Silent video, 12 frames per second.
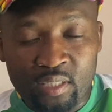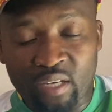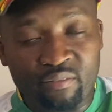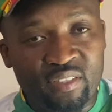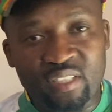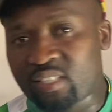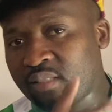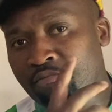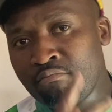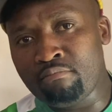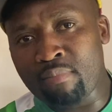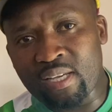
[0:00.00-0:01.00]
They've
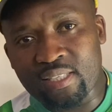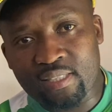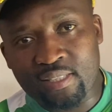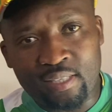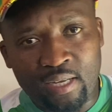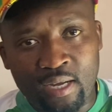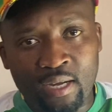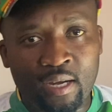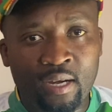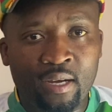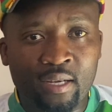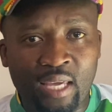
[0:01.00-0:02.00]
dismissed
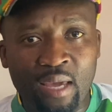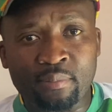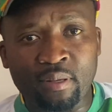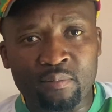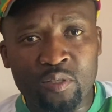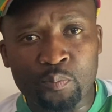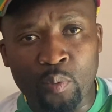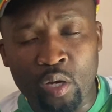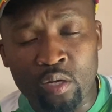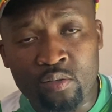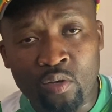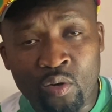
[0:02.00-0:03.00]
uh, Cape Town
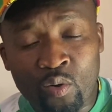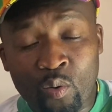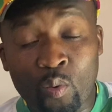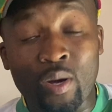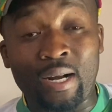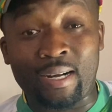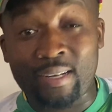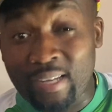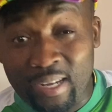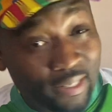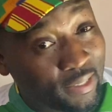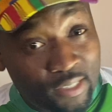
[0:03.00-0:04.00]
Spurs, who are
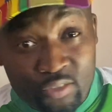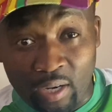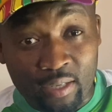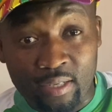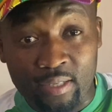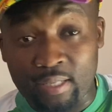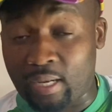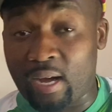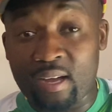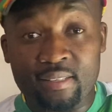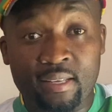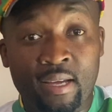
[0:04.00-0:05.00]
really struggling. The
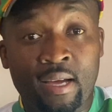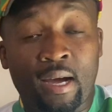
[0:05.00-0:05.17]
guys